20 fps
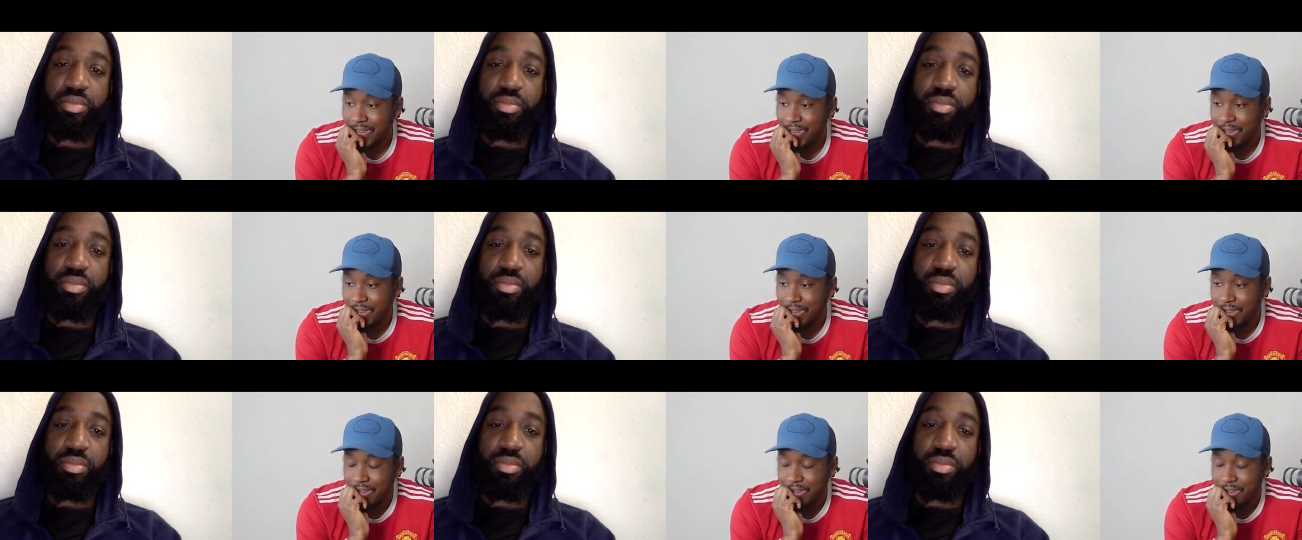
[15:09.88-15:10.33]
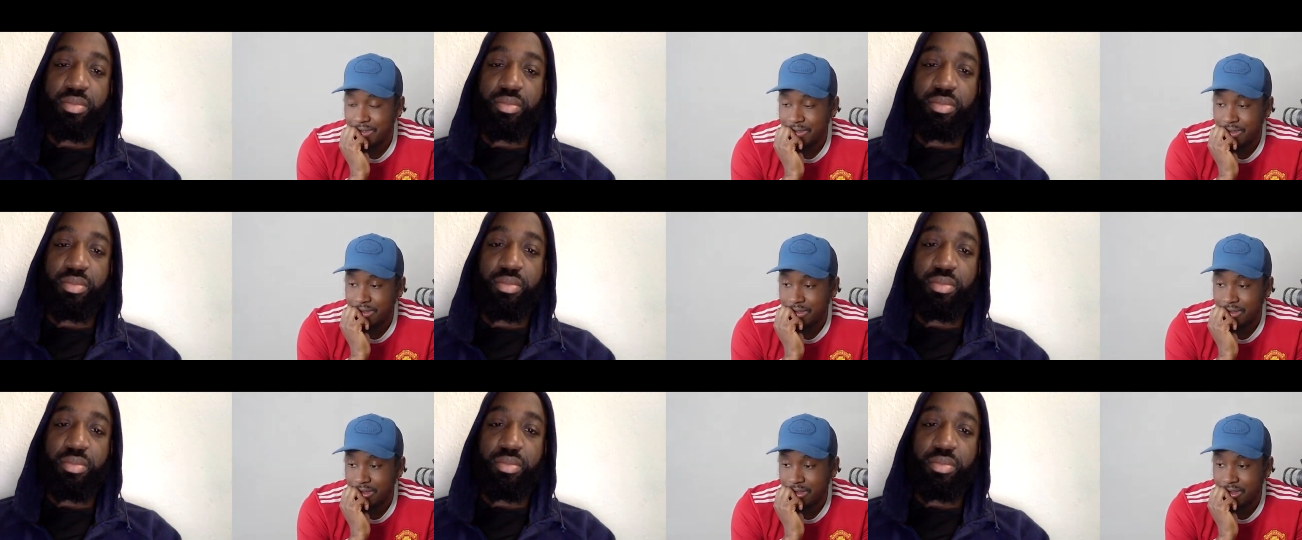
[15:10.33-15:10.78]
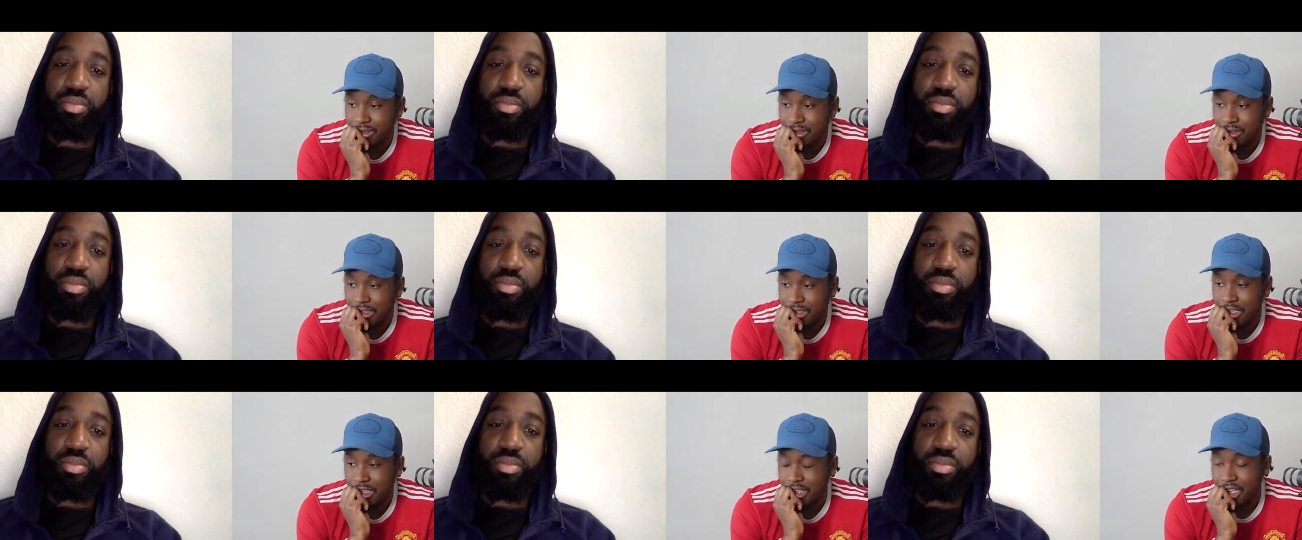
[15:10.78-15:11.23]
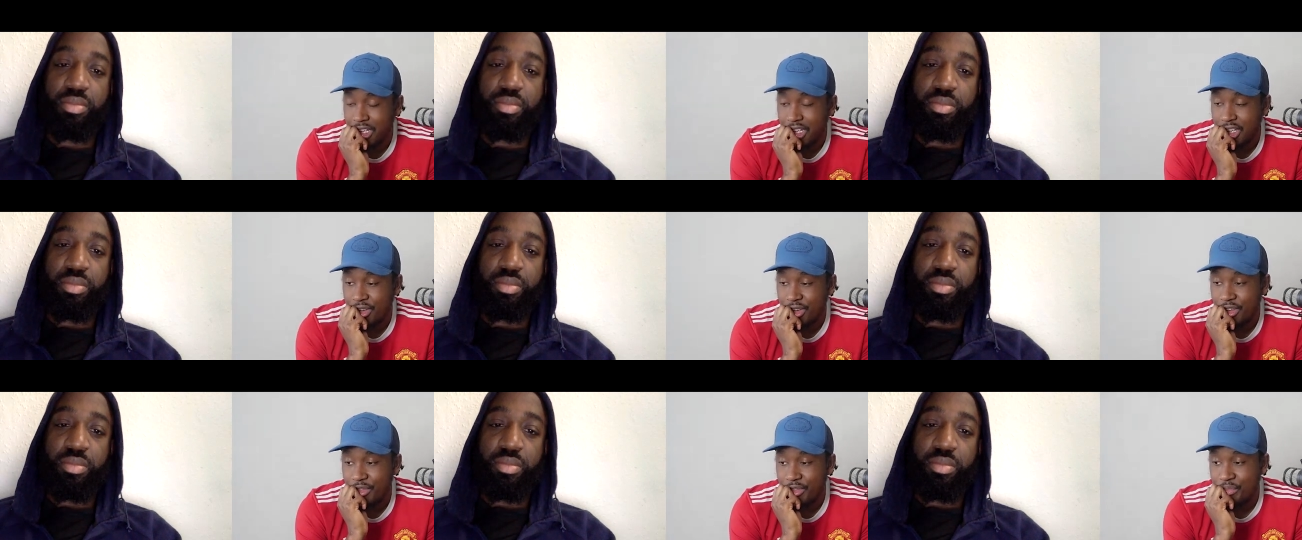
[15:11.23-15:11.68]
Speaker 1: look,
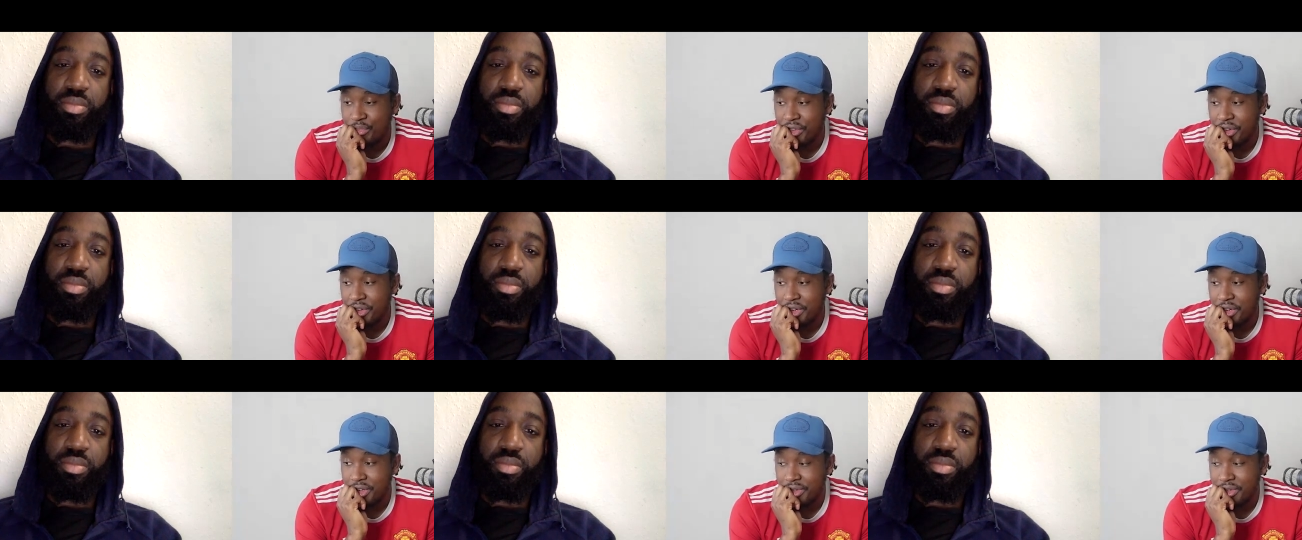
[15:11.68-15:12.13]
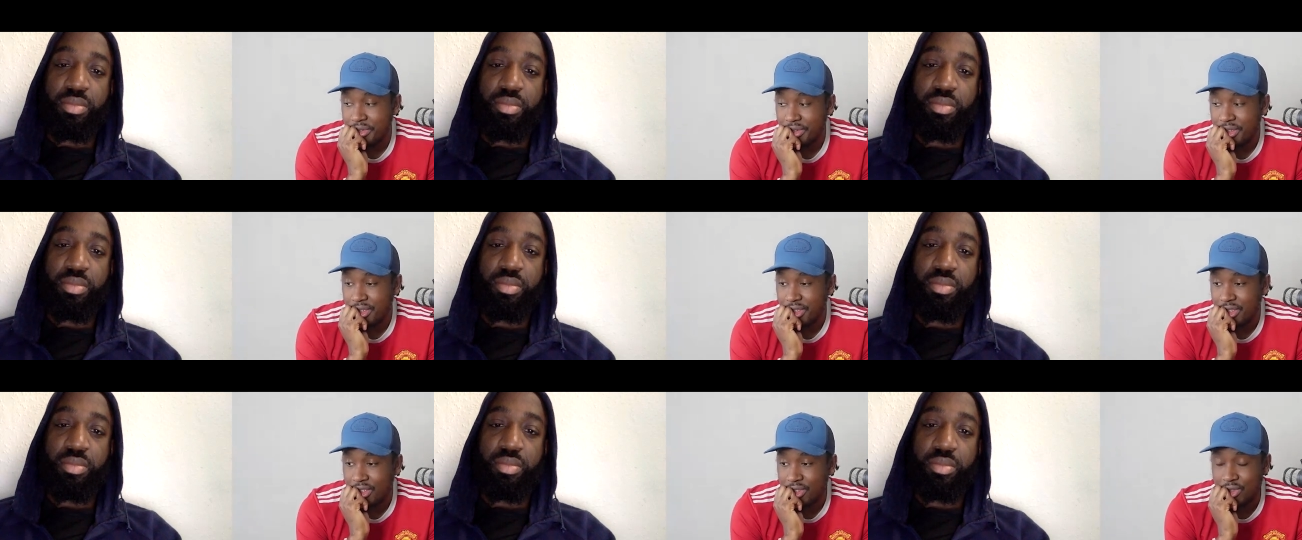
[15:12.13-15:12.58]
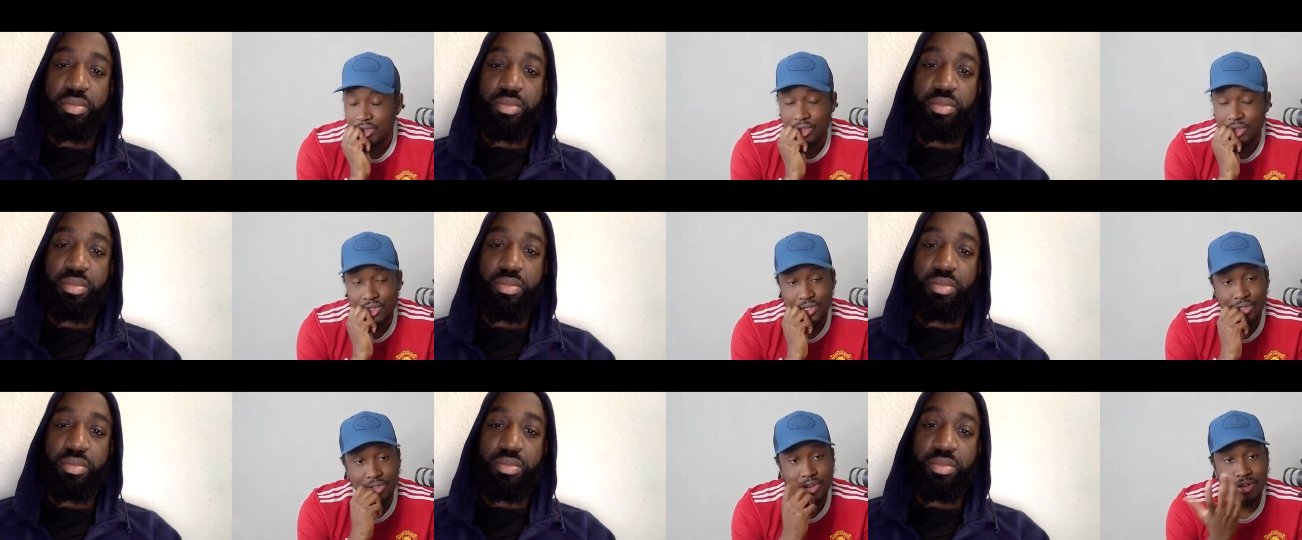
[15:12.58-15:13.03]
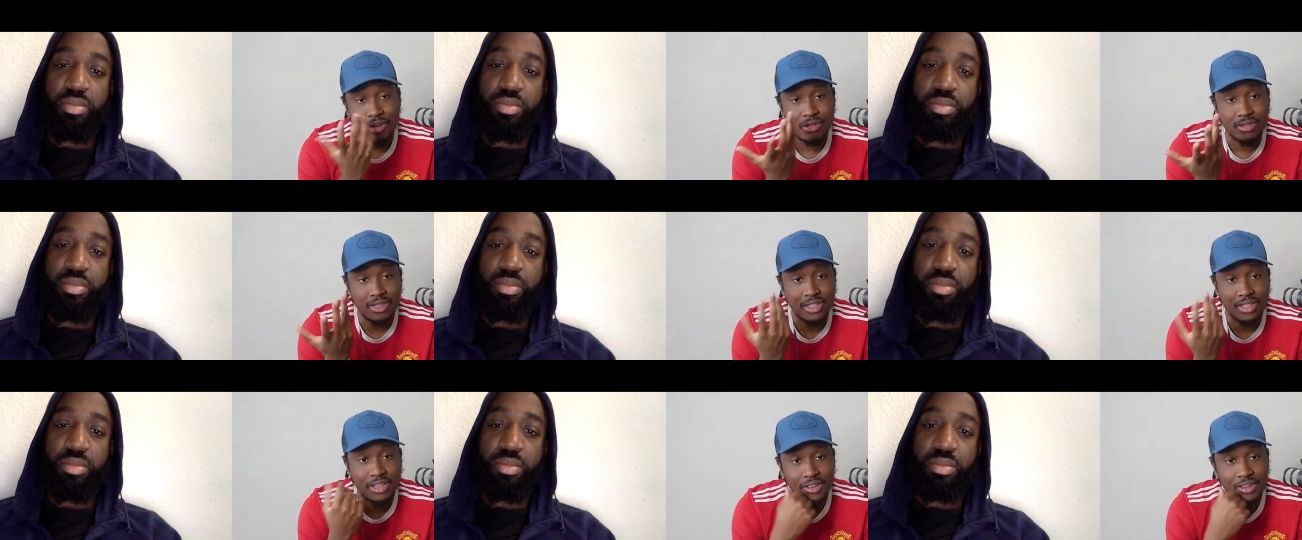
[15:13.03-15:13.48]
with Bruno, he scored two goals,
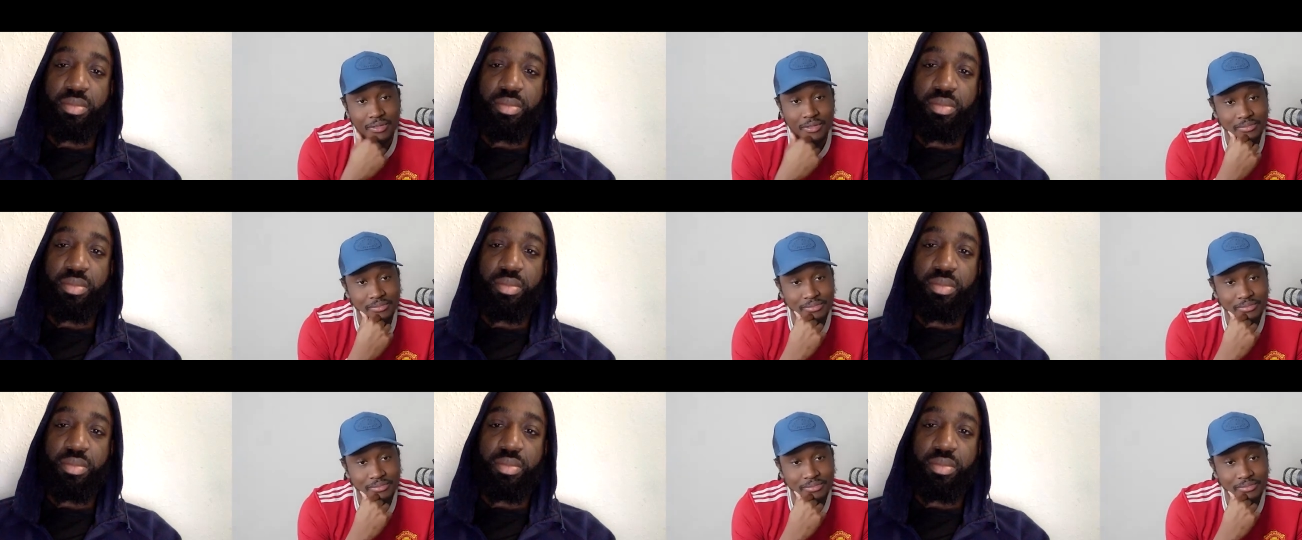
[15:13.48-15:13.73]
isn't it?